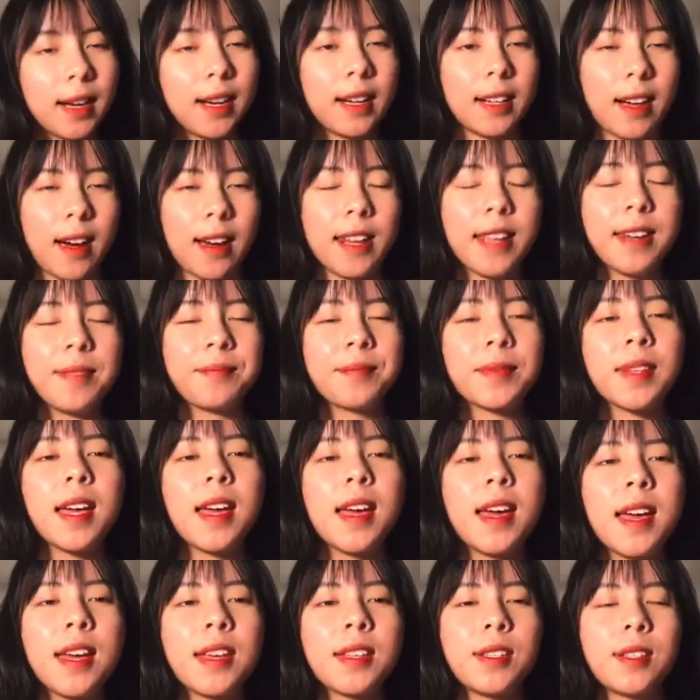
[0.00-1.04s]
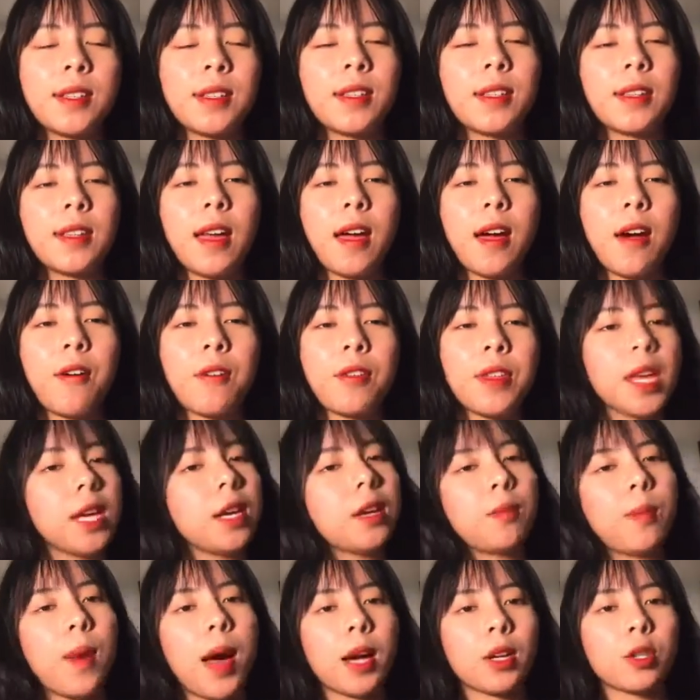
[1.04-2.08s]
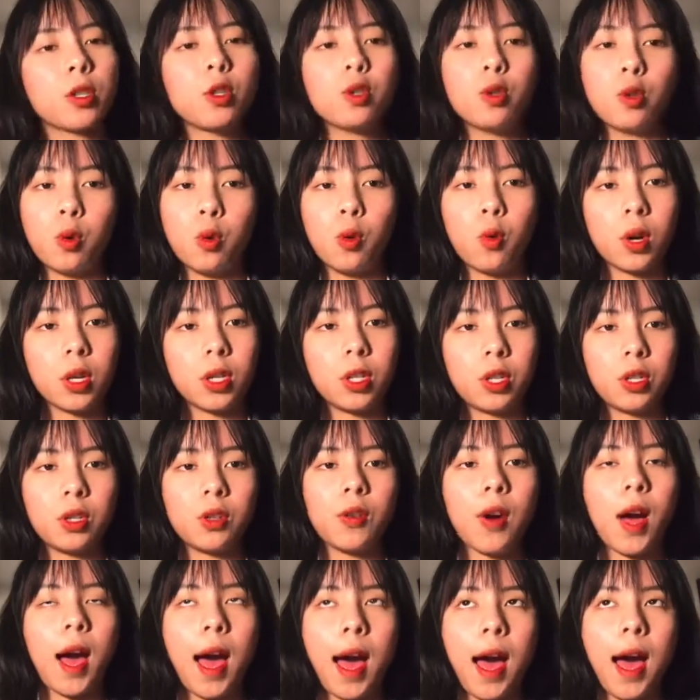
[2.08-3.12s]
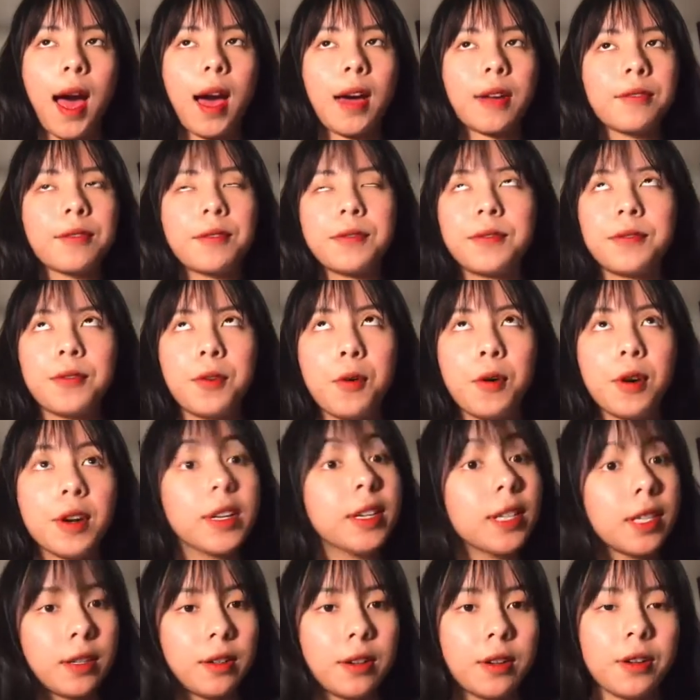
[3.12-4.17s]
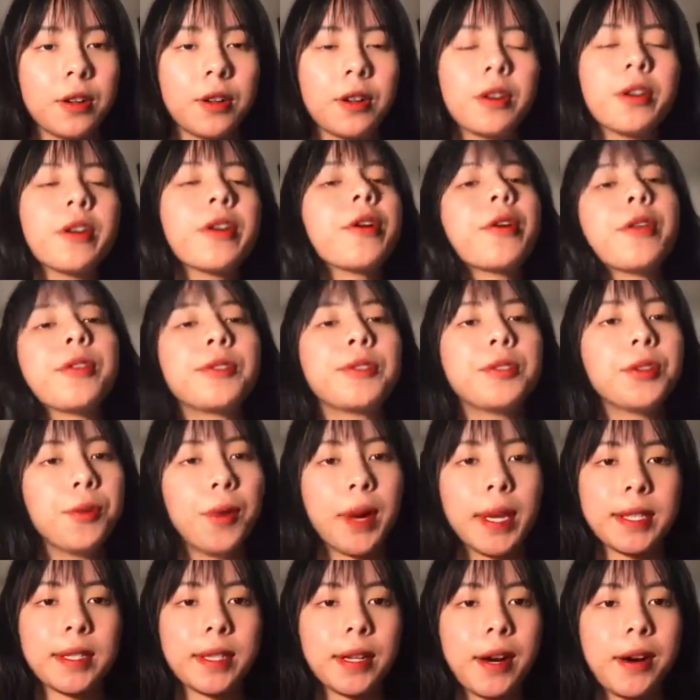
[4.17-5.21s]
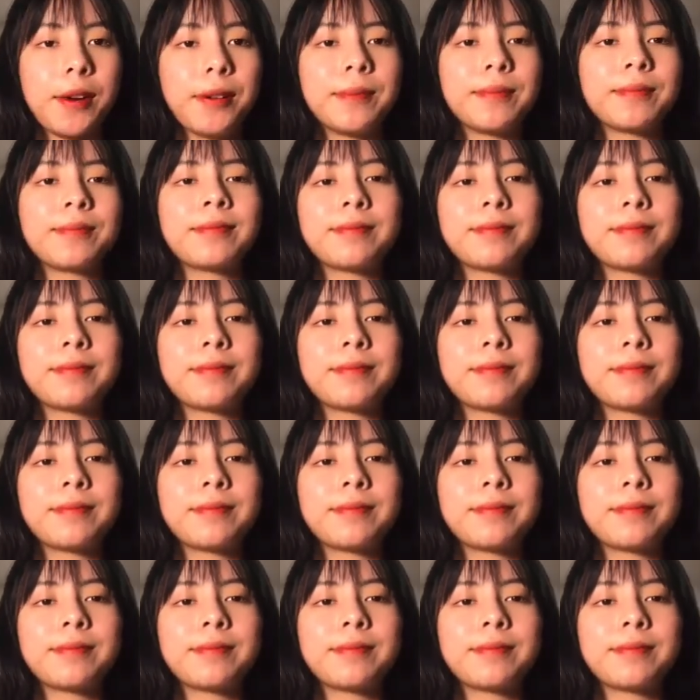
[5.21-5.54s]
Got it. Now think back to what you had for dinner 2 weeks ago.